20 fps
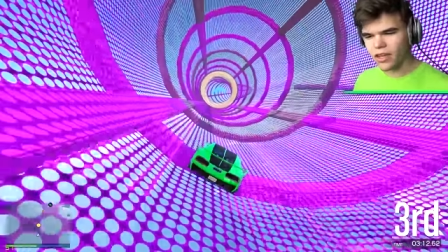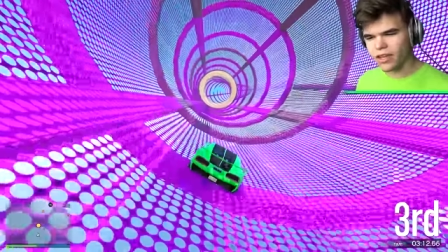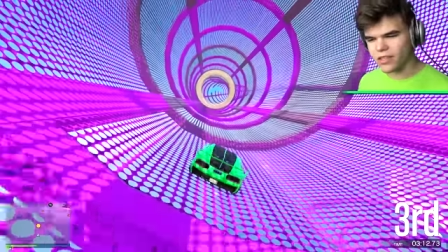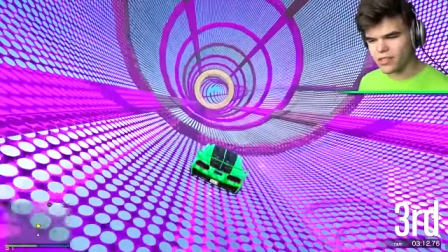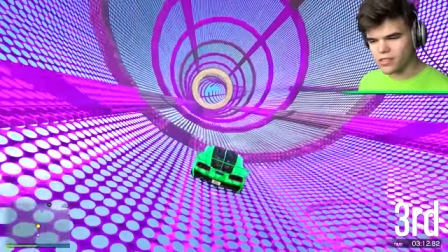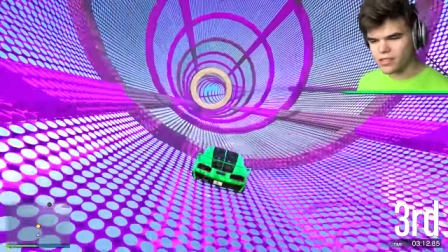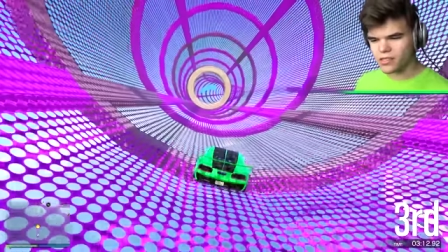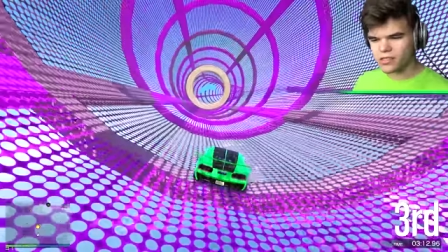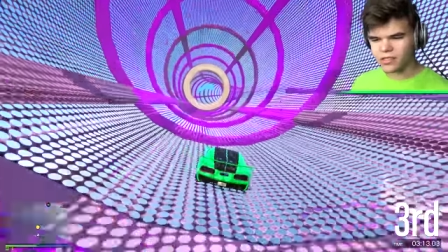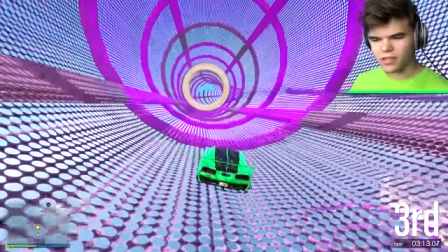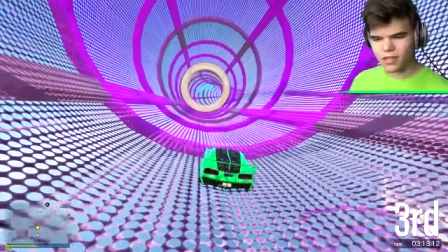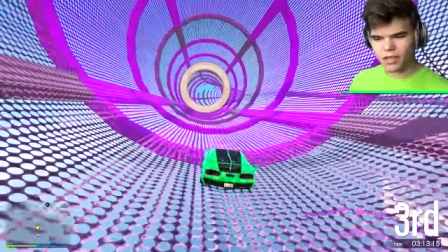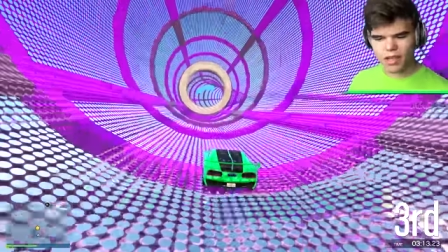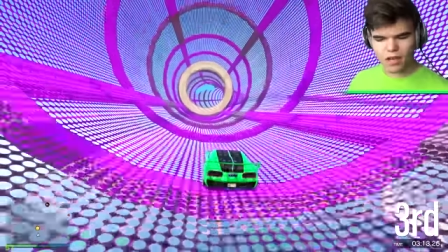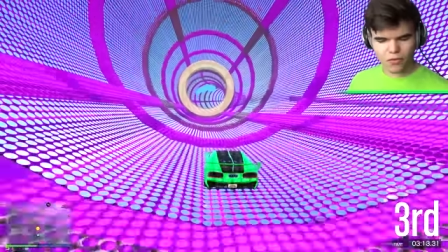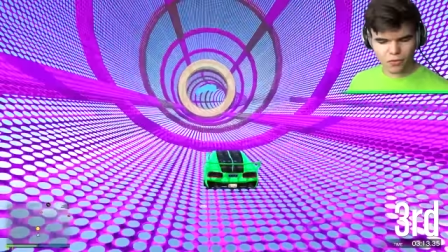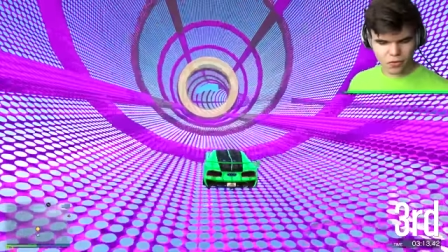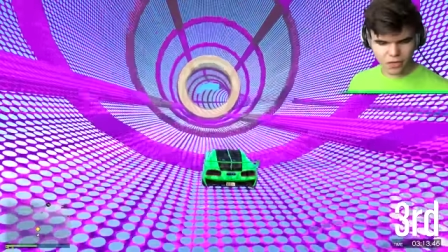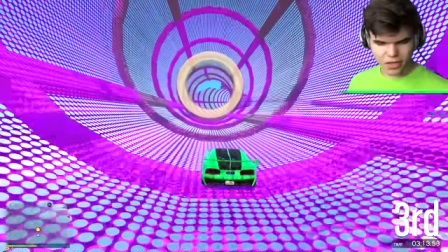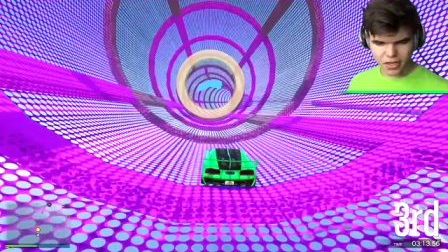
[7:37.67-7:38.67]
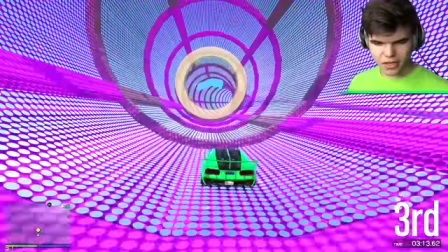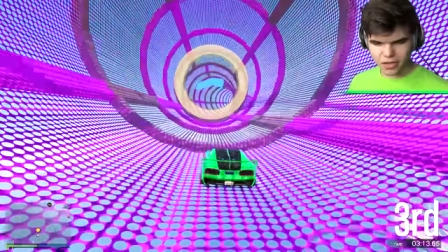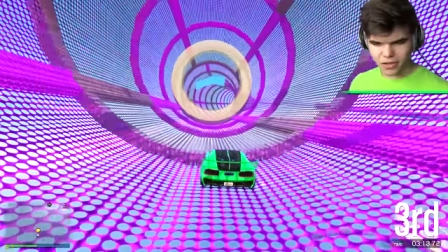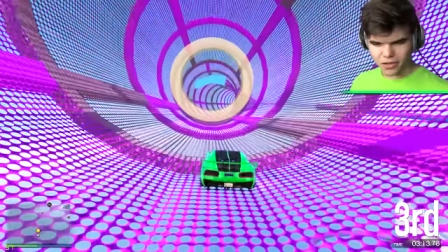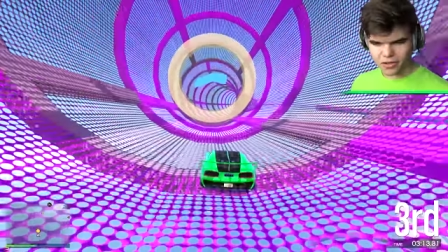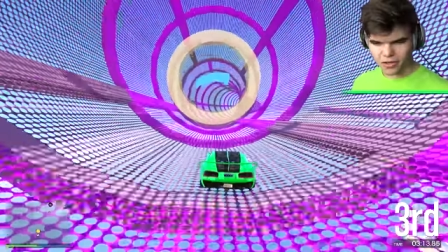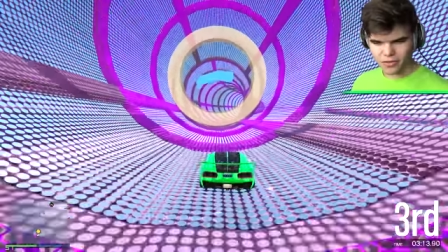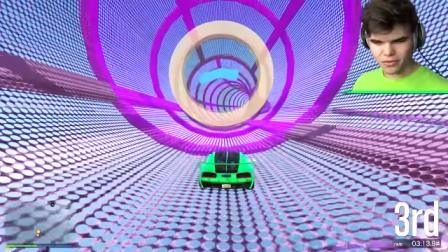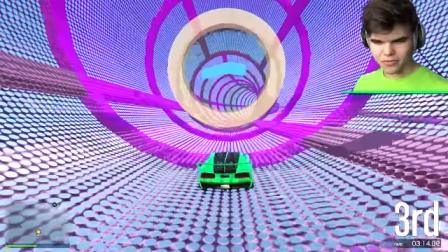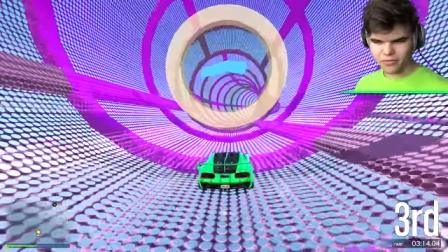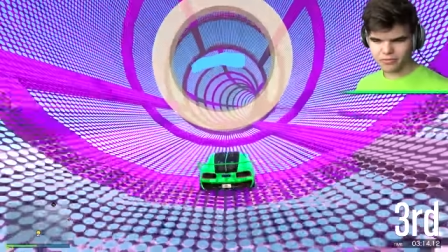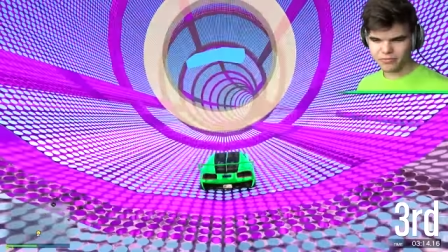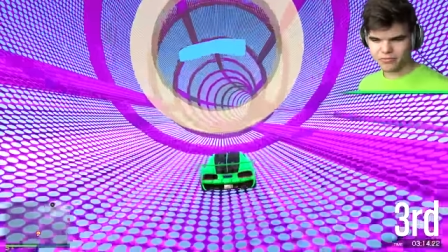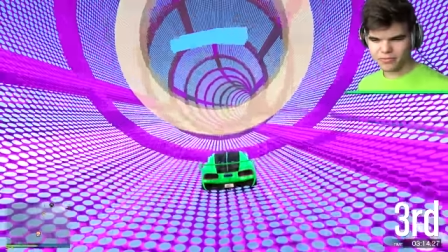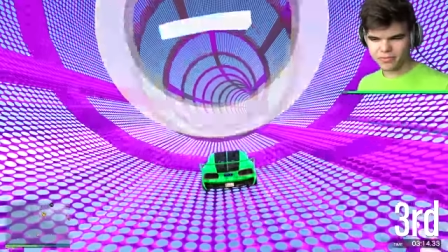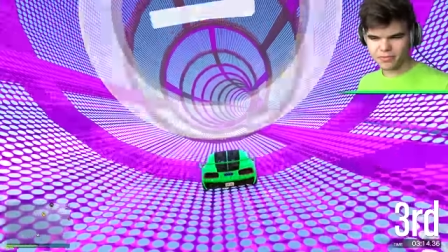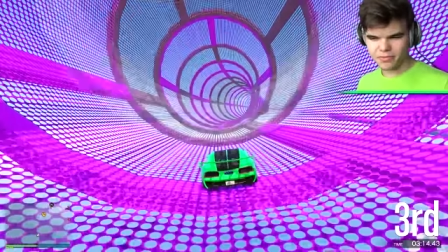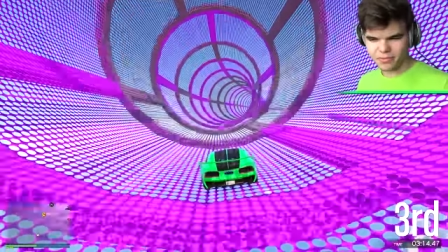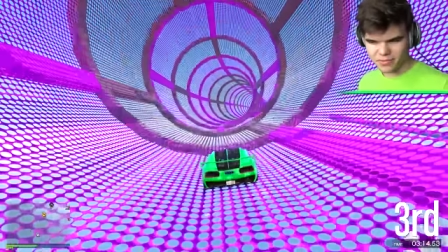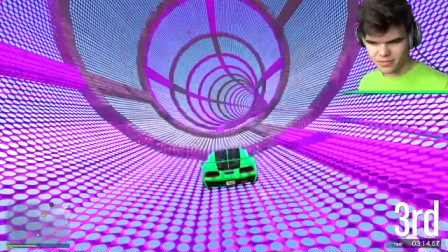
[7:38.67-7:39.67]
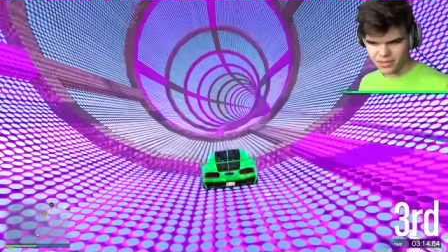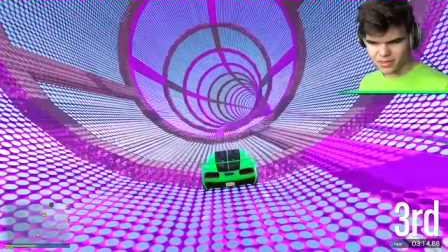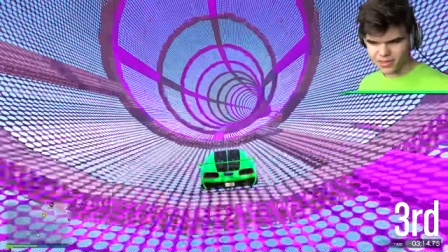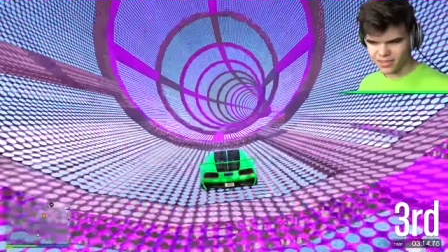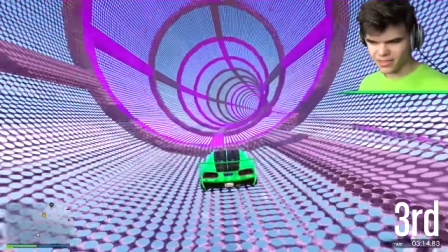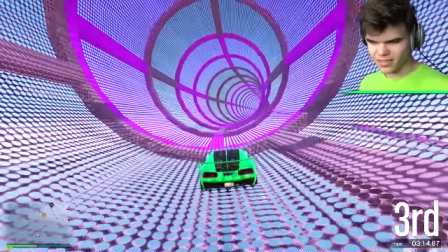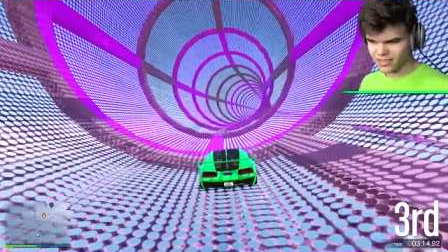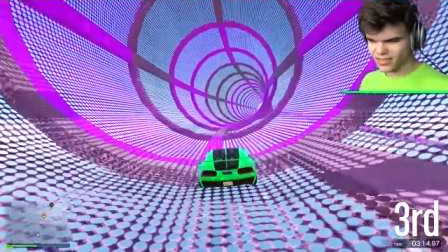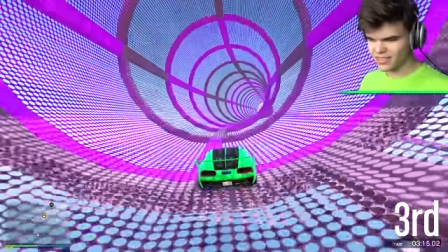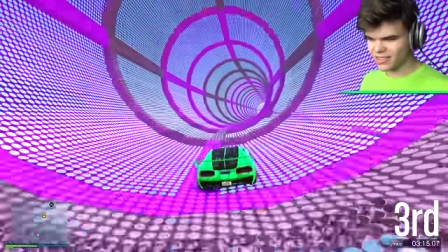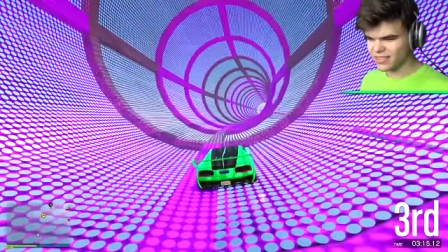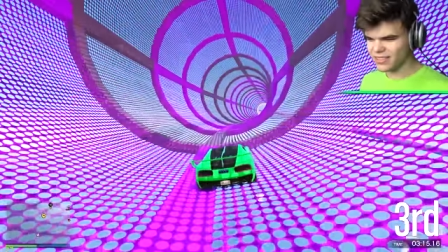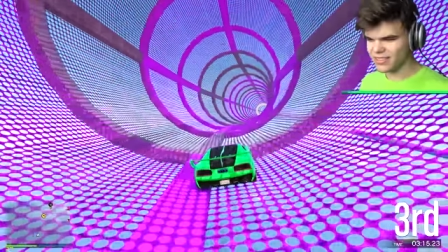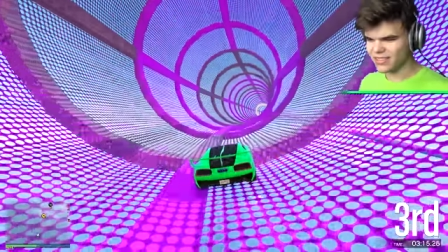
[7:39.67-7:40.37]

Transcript: is every year. Christmas is fake.